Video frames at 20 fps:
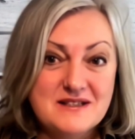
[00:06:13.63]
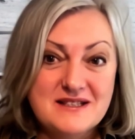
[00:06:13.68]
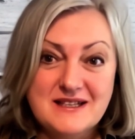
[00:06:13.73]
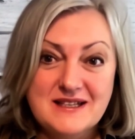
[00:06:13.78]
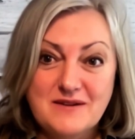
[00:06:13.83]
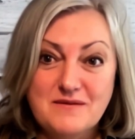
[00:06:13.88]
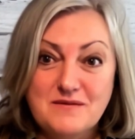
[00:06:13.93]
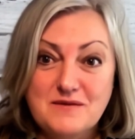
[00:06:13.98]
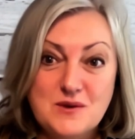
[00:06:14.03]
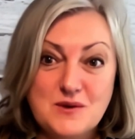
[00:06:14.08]
to
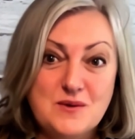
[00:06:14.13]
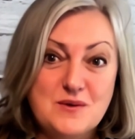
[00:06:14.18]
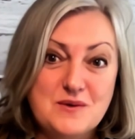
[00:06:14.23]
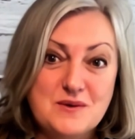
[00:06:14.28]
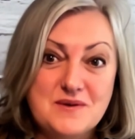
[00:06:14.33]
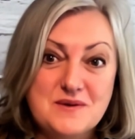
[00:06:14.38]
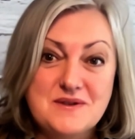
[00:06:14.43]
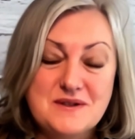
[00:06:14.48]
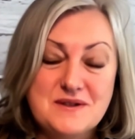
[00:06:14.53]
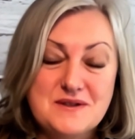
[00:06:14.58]
give
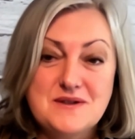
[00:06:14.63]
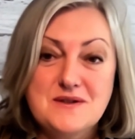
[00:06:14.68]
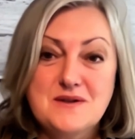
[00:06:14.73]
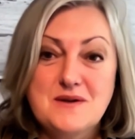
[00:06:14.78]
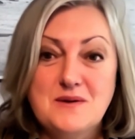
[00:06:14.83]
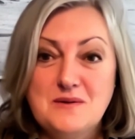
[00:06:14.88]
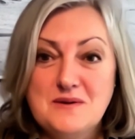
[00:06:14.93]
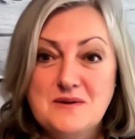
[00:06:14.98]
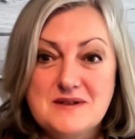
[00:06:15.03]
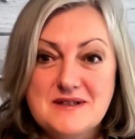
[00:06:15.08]
talks at
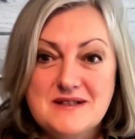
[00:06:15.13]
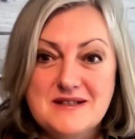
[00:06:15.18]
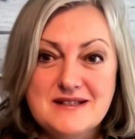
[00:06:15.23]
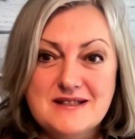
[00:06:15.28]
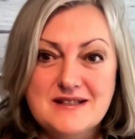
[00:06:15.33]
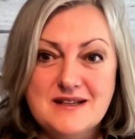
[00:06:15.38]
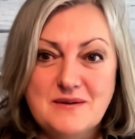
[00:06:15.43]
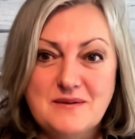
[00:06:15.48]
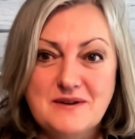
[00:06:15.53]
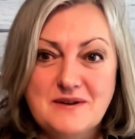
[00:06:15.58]
schools and
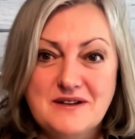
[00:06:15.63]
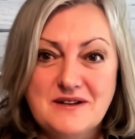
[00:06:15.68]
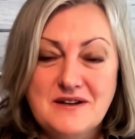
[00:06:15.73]
so on,